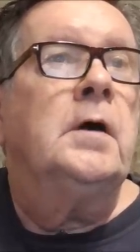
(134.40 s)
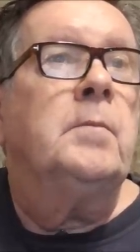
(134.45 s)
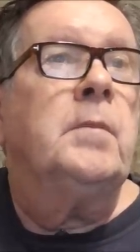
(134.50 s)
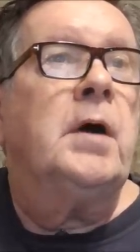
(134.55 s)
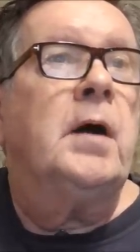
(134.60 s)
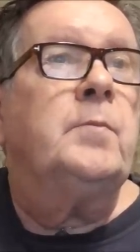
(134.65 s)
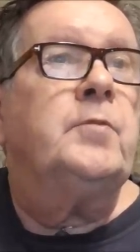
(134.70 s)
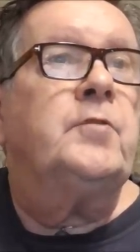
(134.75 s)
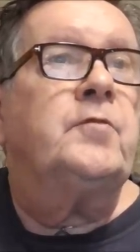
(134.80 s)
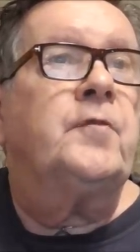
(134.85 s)

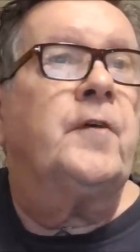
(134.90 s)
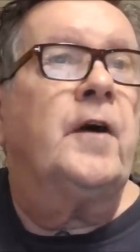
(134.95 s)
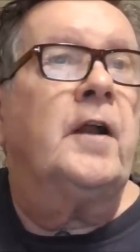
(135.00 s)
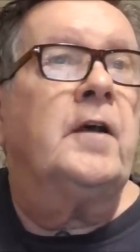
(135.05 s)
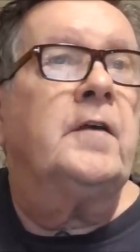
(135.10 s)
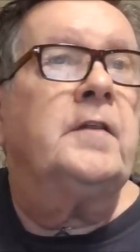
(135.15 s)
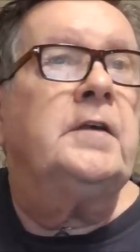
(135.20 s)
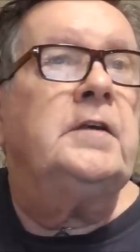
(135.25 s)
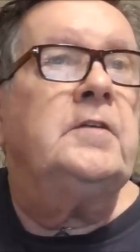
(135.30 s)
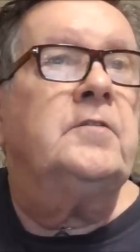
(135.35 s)
Mobs
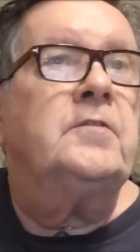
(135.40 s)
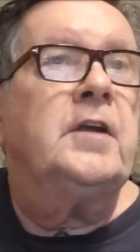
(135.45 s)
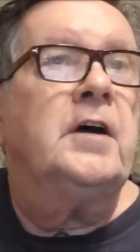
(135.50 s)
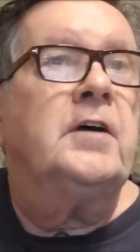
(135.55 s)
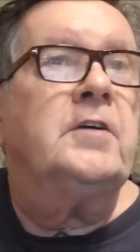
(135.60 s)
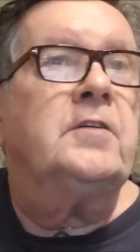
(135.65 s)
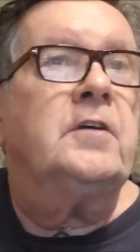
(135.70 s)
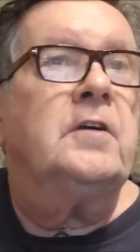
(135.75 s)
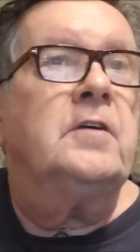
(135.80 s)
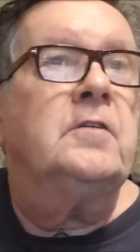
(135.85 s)
follow these
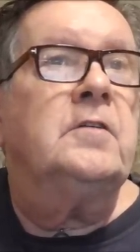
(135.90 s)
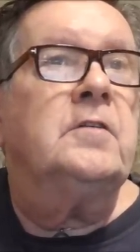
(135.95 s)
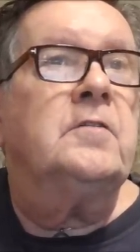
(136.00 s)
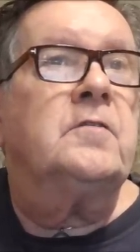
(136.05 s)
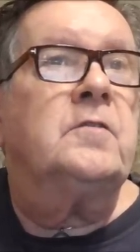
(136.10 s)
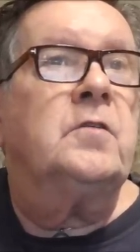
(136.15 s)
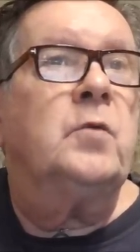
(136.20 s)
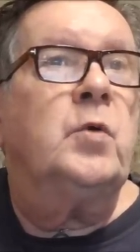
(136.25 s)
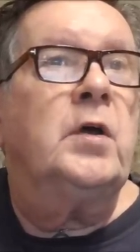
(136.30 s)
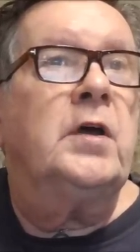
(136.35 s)

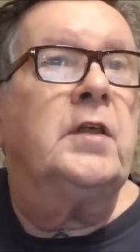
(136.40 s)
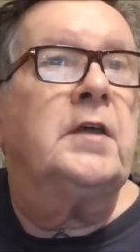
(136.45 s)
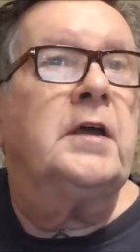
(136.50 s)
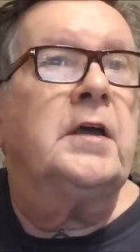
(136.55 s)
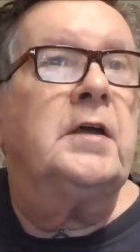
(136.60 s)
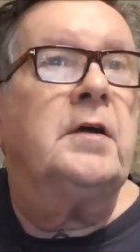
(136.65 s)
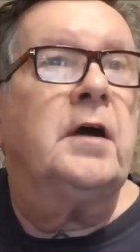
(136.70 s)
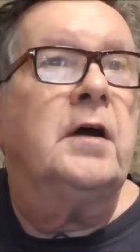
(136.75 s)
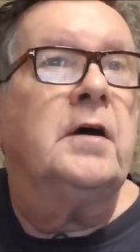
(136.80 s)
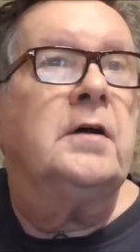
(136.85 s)
Nigerians to where
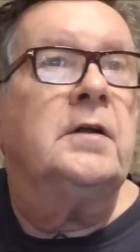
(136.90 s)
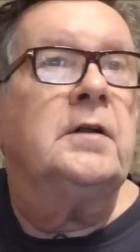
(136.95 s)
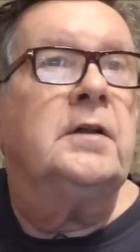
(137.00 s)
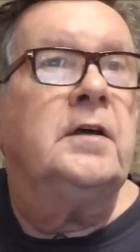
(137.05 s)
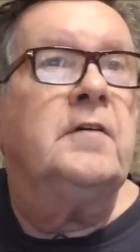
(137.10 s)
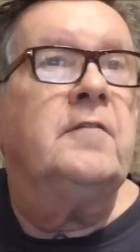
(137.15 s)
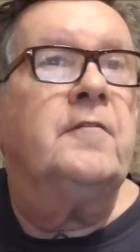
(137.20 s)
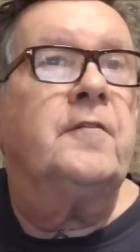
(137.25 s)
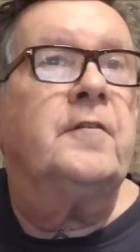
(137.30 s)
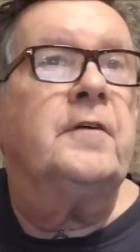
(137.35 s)
they
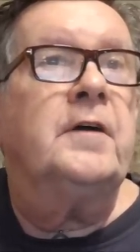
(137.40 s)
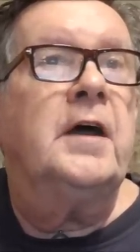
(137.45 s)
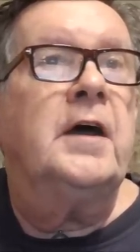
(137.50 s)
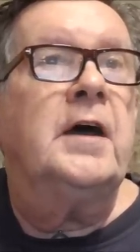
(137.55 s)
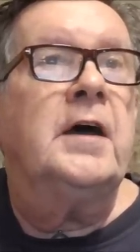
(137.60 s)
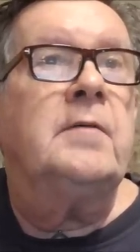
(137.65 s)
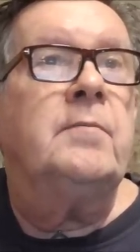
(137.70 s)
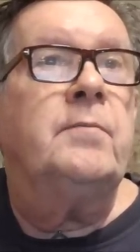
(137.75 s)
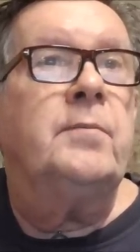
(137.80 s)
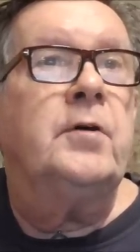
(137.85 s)
live
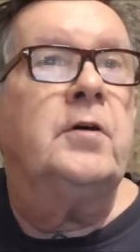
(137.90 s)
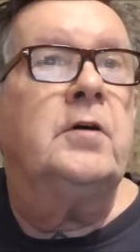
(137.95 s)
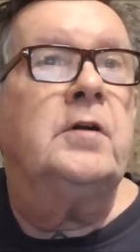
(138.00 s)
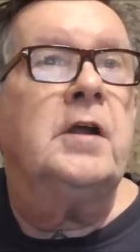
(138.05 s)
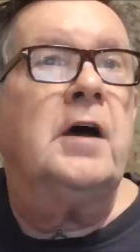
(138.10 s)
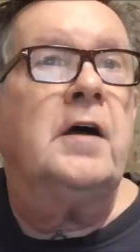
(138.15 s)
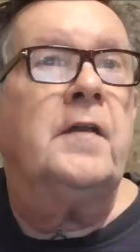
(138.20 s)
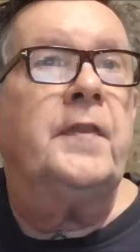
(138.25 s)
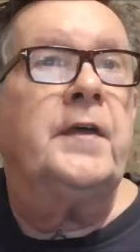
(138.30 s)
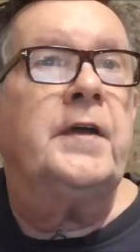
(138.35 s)
and burn
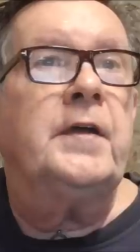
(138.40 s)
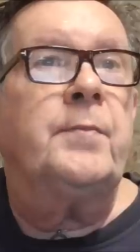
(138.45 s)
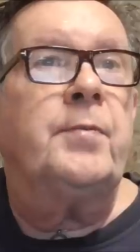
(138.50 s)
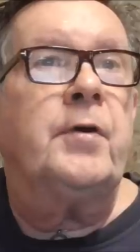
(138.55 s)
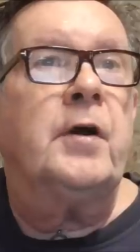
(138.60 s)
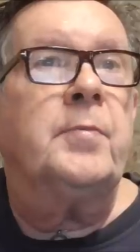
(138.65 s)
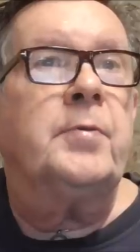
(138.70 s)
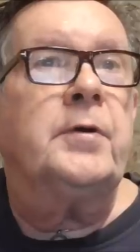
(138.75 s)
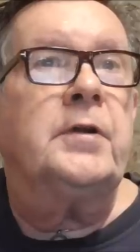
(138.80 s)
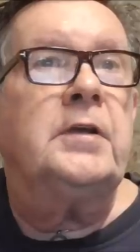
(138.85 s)
down their
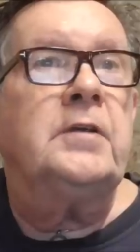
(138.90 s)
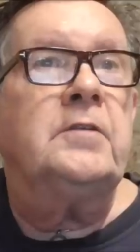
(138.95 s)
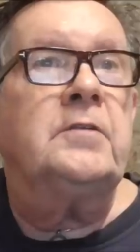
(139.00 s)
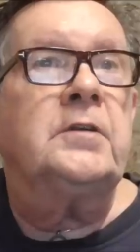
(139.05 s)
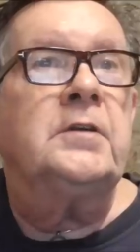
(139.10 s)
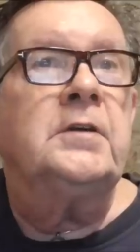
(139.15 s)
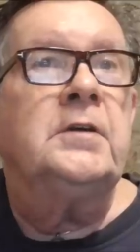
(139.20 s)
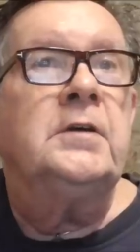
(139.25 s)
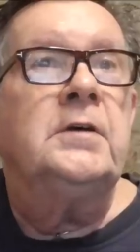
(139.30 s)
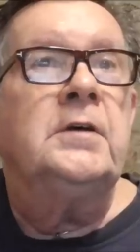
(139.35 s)

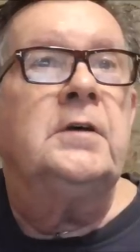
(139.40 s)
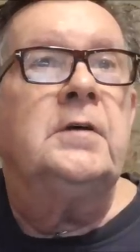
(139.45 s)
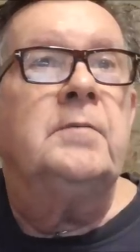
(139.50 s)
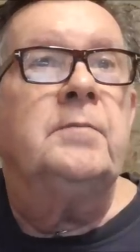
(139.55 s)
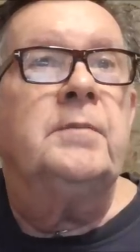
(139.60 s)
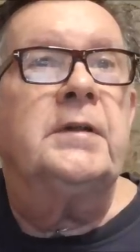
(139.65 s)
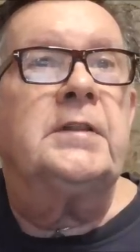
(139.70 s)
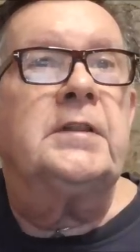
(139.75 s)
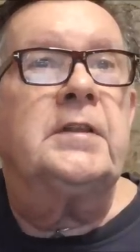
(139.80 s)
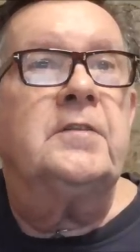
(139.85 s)
properties,
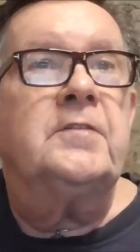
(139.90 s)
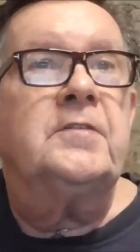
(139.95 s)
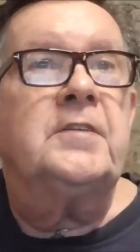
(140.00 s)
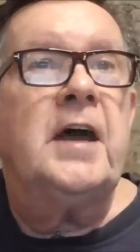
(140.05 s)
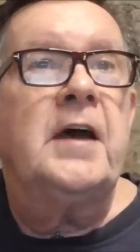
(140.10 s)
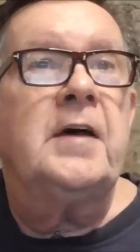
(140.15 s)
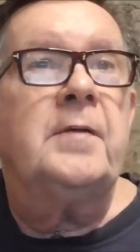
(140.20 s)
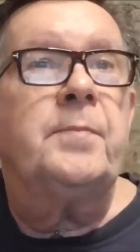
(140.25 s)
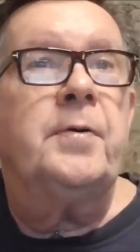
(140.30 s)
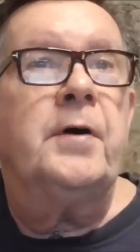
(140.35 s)
but the
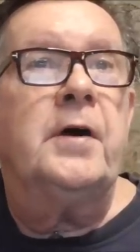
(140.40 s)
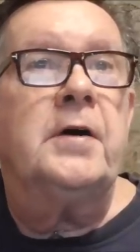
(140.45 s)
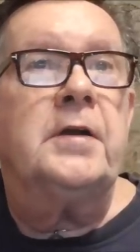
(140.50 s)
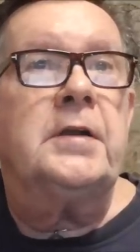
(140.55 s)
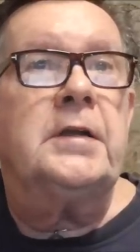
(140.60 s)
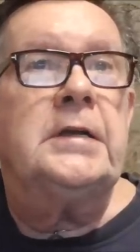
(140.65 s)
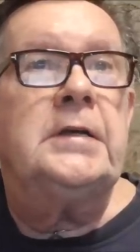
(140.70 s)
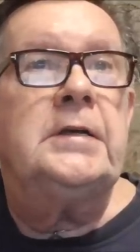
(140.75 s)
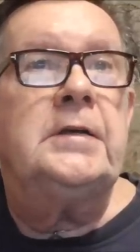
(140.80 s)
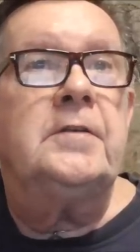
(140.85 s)
sad
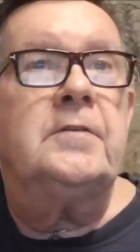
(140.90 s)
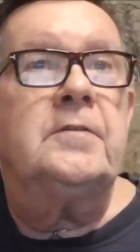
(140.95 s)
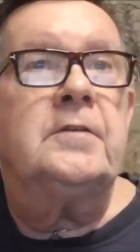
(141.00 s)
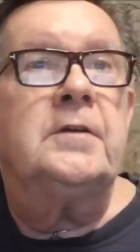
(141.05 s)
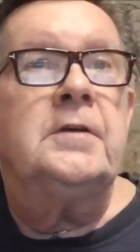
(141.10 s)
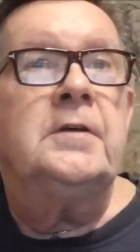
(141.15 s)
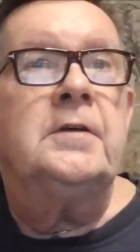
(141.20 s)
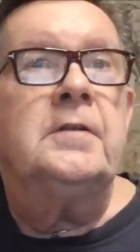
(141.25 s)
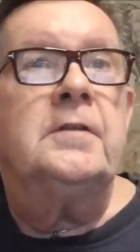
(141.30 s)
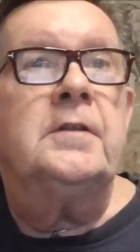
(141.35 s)
part is
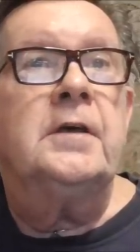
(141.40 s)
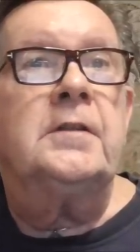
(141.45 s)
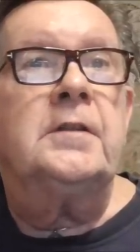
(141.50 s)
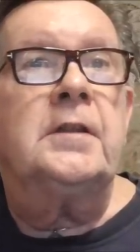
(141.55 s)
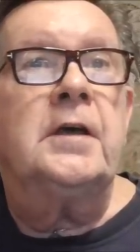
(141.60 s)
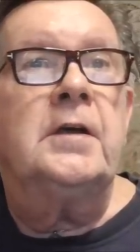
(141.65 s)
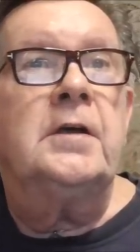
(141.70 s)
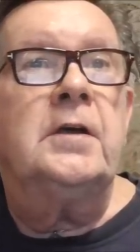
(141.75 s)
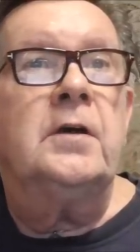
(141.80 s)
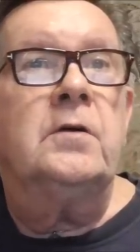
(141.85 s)
that
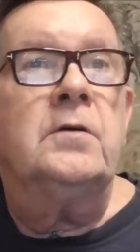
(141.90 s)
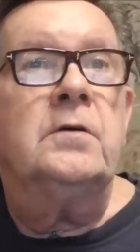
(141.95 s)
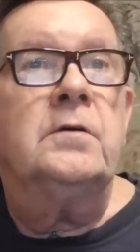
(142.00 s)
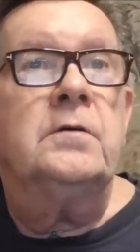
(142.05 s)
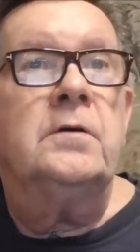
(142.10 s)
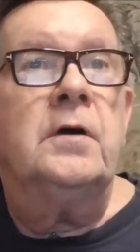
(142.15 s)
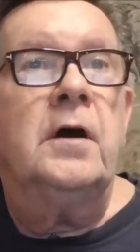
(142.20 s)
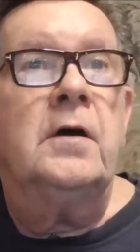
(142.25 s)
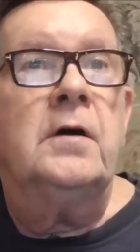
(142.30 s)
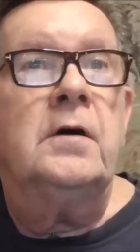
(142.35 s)
they
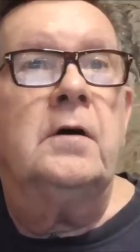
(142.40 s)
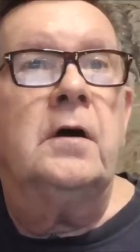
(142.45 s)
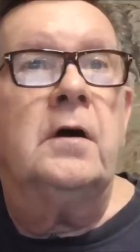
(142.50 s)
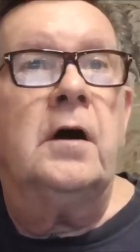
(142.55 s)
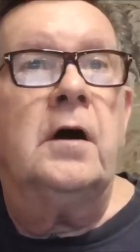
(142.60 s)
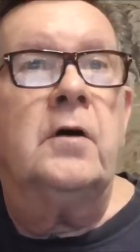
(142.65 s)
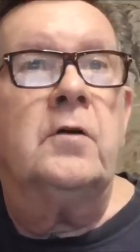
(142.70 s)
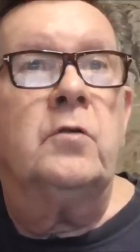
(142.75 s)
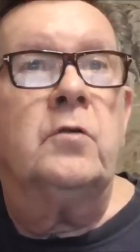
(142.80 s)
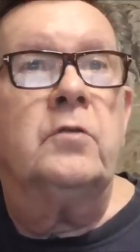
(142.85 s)

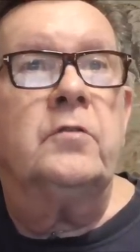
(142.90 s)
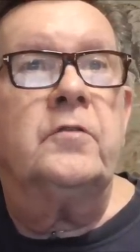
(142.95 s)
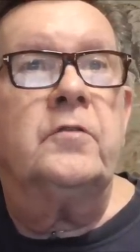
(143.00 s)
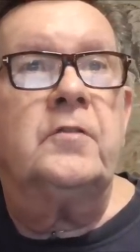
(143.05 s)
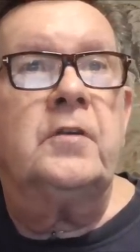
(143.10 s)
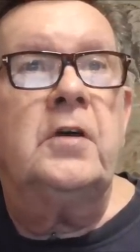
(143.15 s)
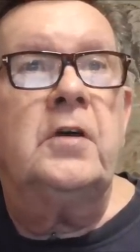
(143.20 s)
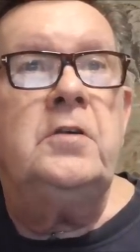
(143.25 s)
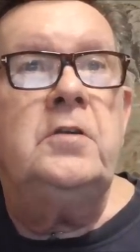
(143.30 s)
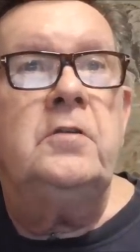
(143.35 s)
are all
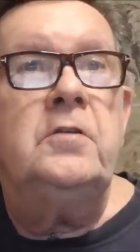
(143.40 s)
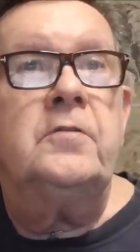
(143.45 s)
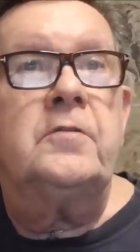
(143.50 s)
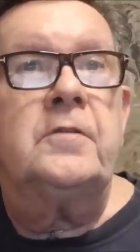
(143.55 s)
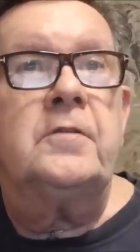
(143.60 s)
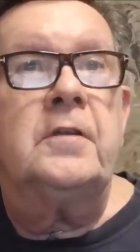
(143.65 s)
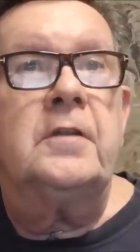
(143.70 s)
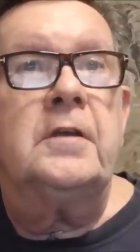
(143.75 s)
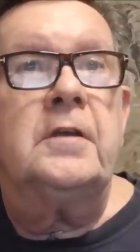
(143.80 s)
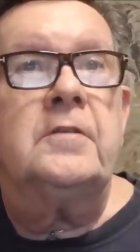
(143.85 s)
so
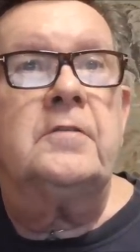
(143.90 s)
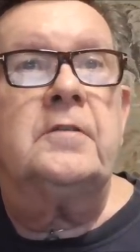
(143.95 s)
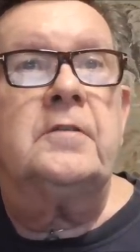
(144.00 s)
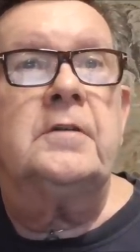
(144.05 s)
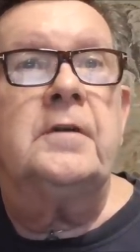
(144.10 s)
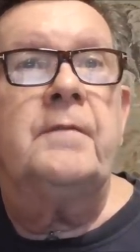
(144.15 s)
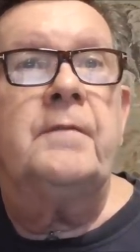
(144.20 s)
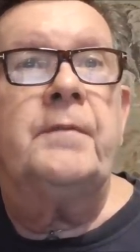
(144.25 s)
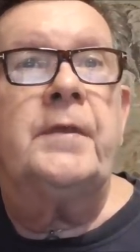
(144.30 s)
used to this